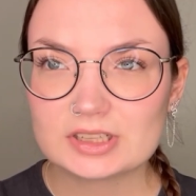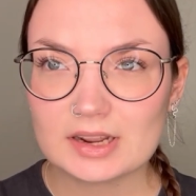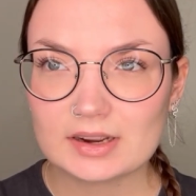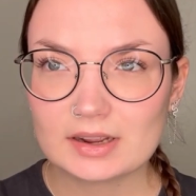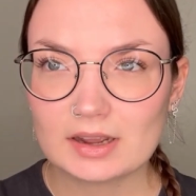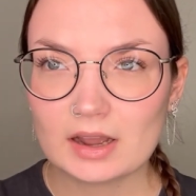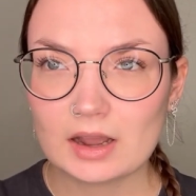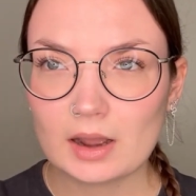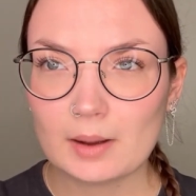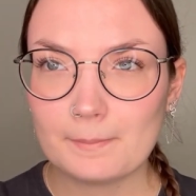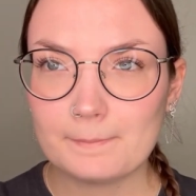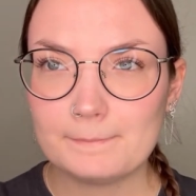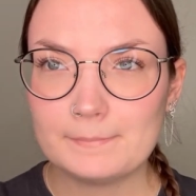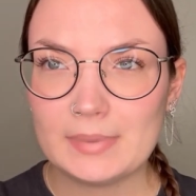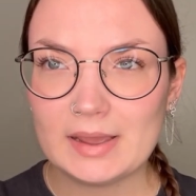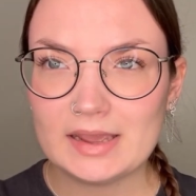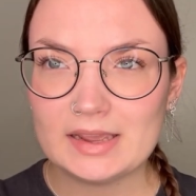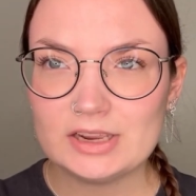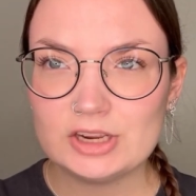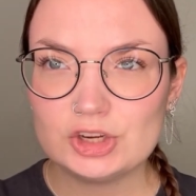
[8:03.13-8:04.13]
like a
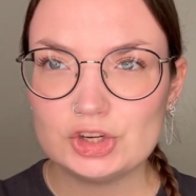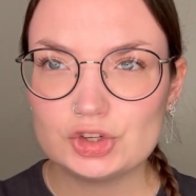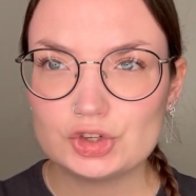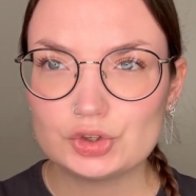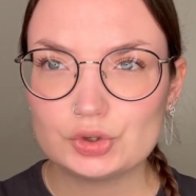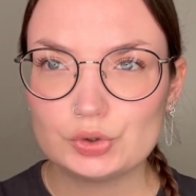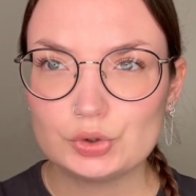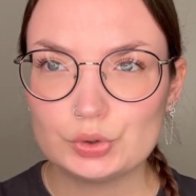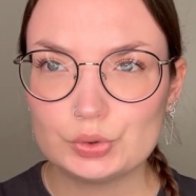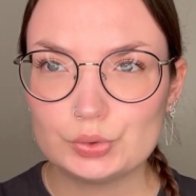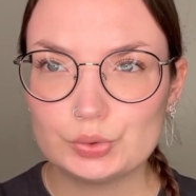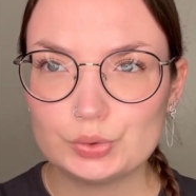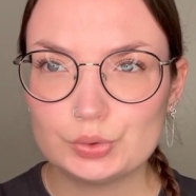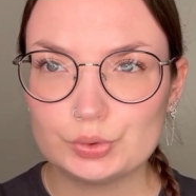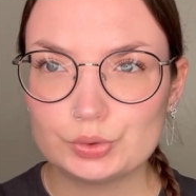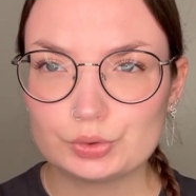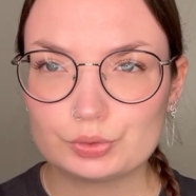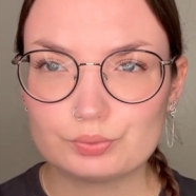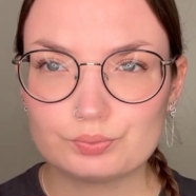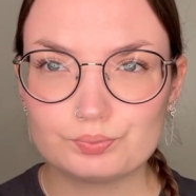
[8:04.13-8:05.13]
beige
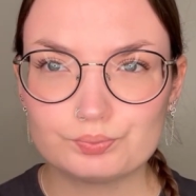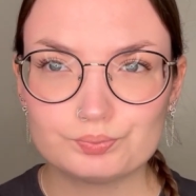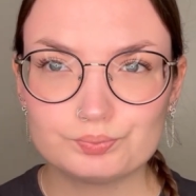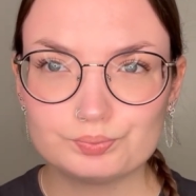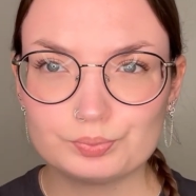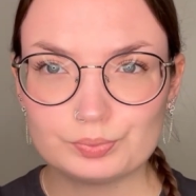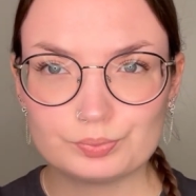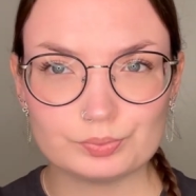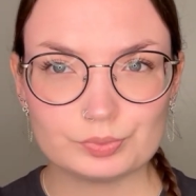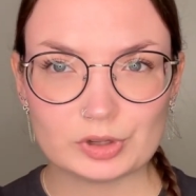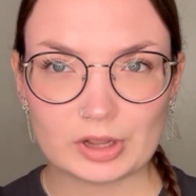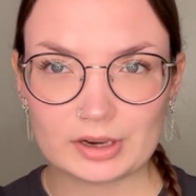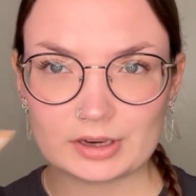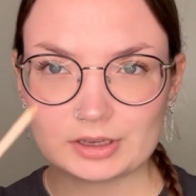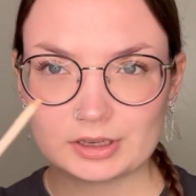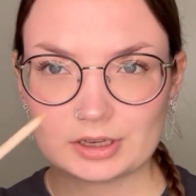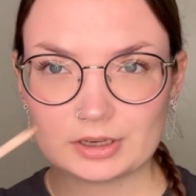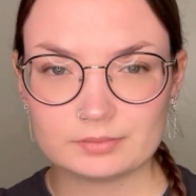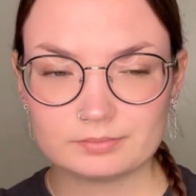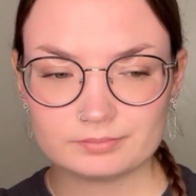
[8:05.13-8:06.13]
nude,
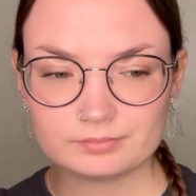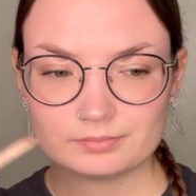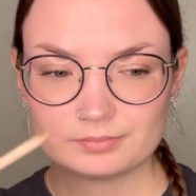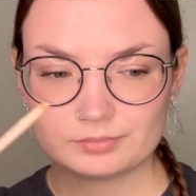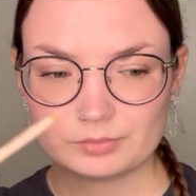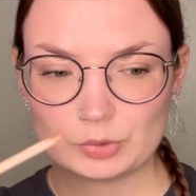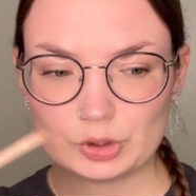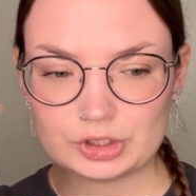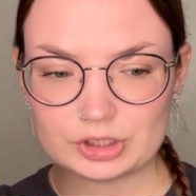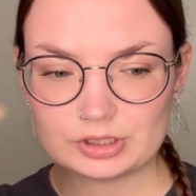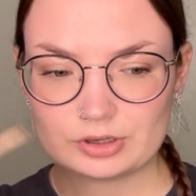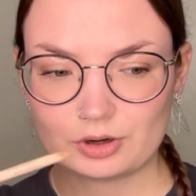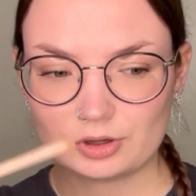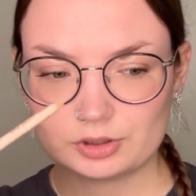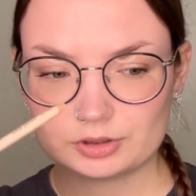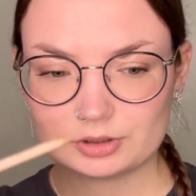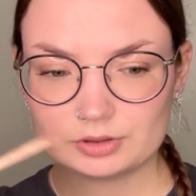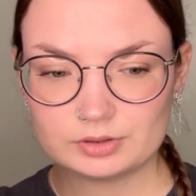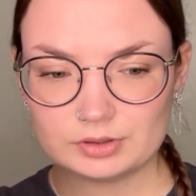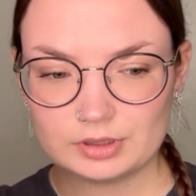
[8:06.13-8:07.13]
like, what is it called?